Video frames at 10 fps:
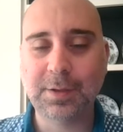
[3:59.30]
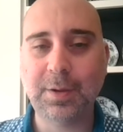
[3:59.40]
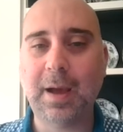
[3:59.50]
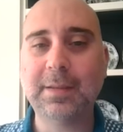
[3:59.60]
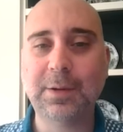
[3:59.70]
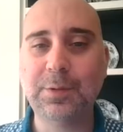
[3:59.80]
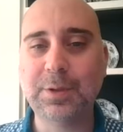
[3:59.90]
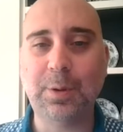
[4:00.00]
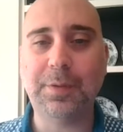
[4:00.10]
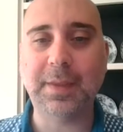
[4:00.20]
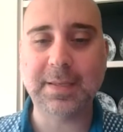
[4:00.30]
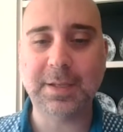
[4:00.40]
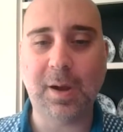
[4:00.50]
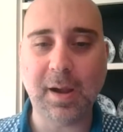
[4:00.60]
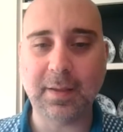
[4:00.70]
So as a result, the
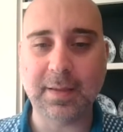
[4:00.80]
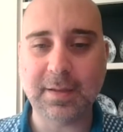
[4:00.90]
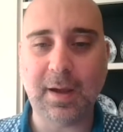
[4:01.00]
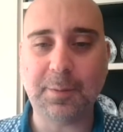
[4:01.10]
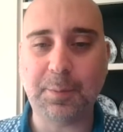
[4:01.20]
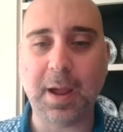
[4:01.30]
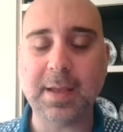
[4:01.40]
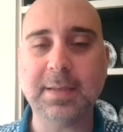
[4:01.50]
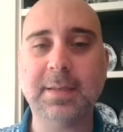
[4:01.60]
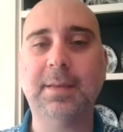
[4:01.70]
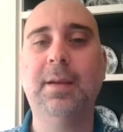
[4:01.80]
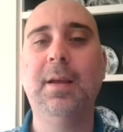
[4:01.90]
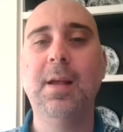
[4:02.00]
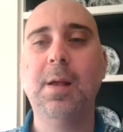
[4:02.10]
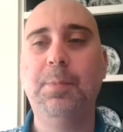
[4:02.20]
stock and the stock price
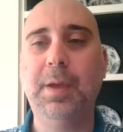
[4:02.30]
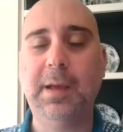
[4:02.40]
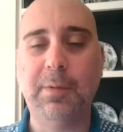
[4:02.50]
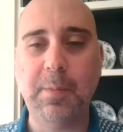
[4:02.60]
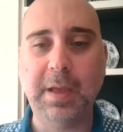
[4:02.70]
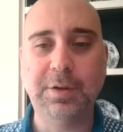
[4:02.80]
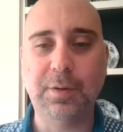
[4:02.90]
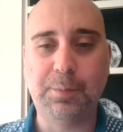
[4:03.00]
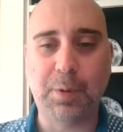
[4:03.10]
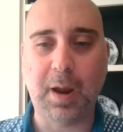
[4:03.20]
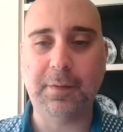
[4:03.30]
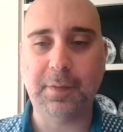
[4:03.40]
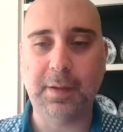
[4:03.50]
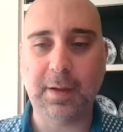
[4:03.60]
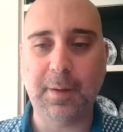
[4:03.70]
become a major product
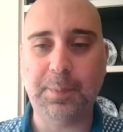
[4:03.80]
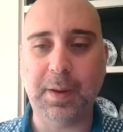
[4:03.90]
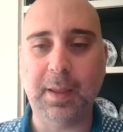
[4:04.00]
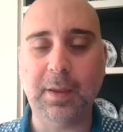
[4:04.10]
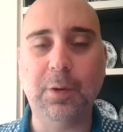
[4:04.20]
for the company.